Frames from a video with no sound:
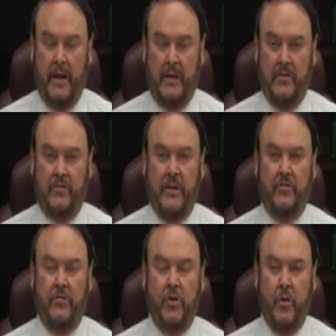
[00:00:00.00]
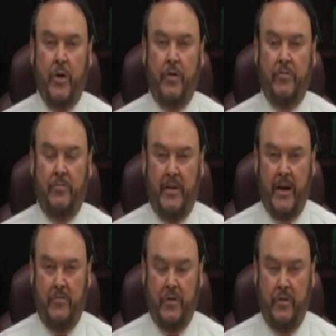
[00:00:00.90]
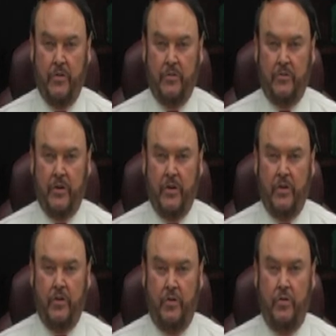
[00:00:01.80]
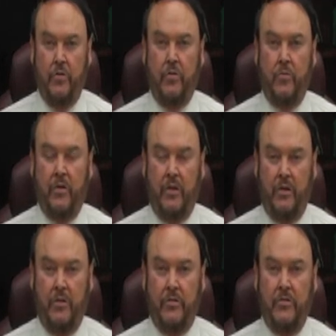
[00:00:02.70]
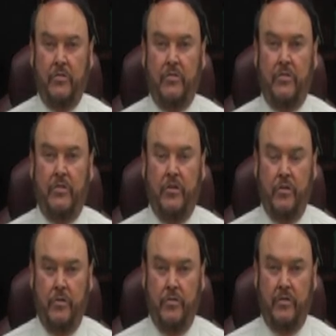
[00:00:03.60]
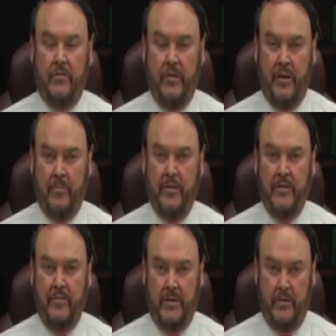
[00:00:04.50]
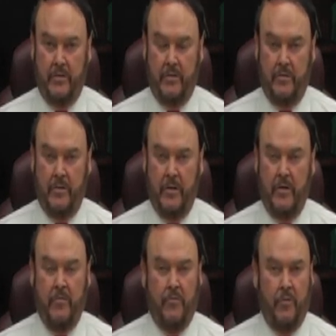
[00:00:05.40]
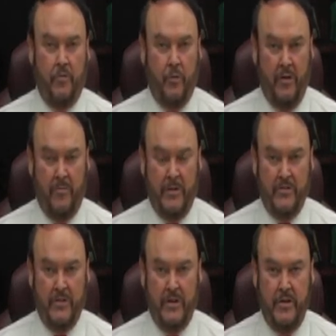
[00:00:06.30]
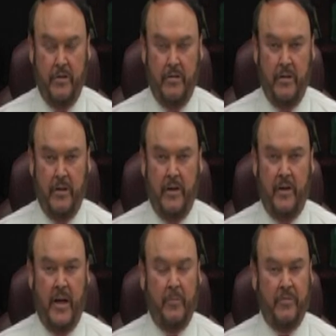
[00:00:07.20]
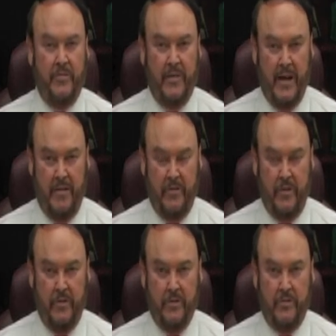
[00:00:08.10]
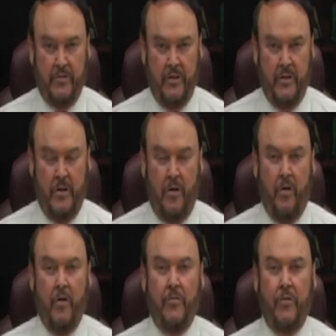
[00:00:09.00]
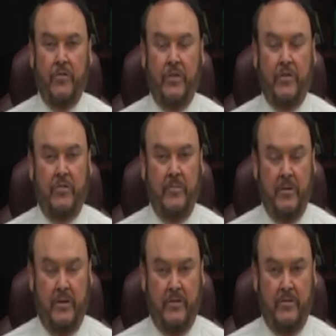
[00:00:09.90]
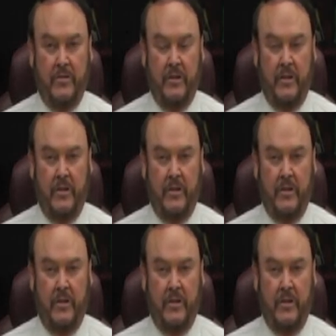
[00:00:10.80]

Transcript: and it stays on your record five years, you would lose the use of a company vehicle for 12 months a year times five years or for 60 months.